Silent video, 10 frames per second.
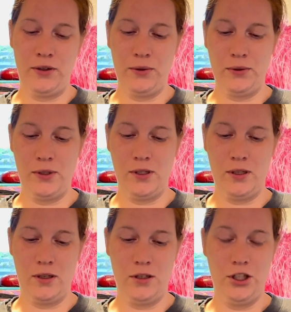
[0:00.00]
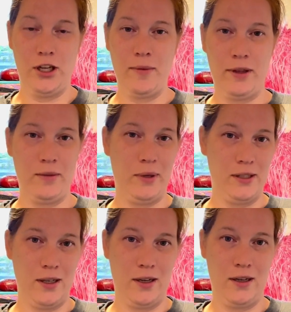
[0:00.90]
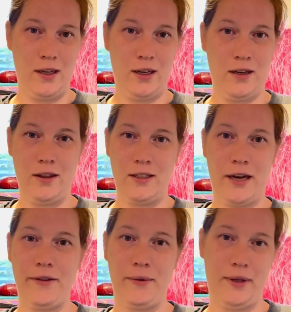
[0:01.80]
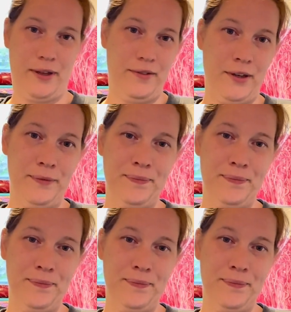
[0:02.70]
who's the GM at the Pizza Hut here in the town that we live in.